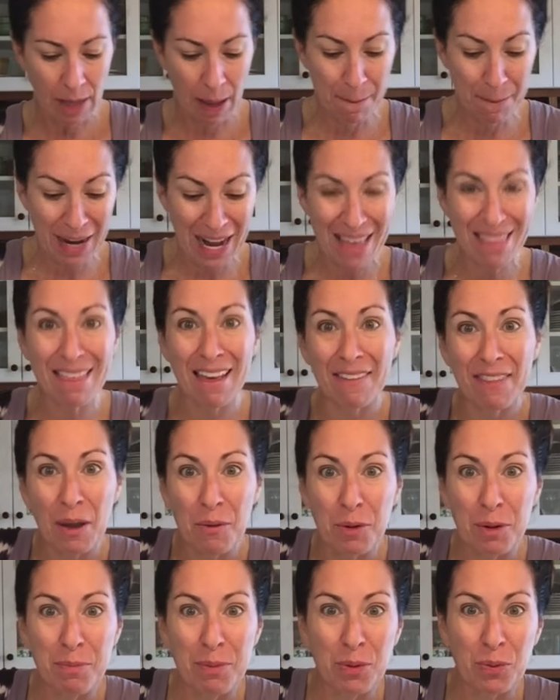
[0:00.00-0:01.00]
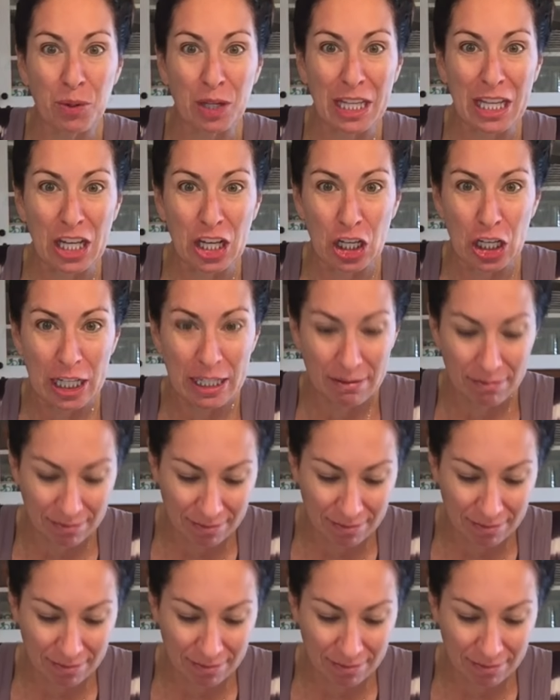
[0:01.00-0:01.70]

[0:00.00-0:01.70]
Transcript: But I thought that would be really good